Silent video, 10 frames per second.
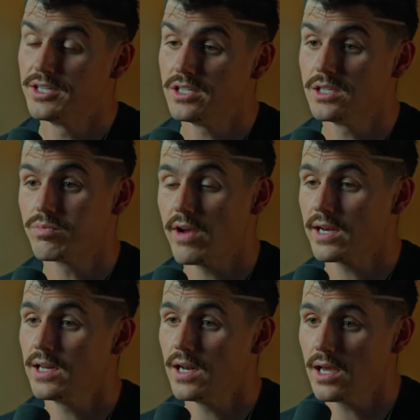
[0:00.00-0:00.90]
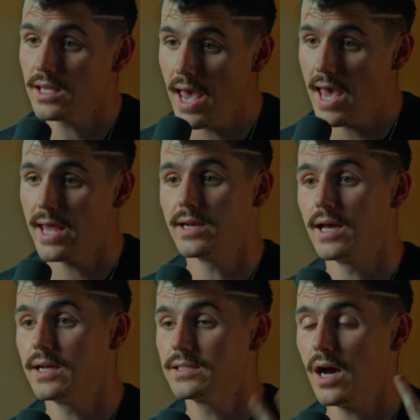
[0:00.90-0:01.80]
she's pregnant
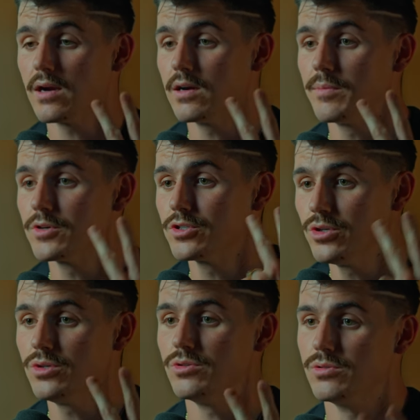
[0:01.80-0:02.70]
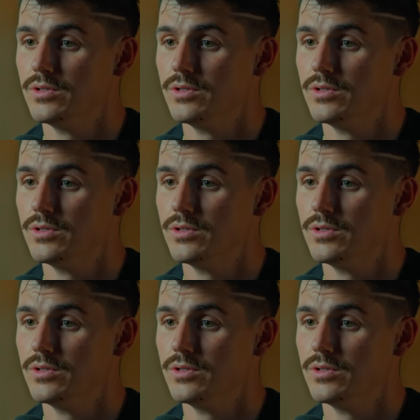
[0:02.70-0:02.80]
again, daughter number two.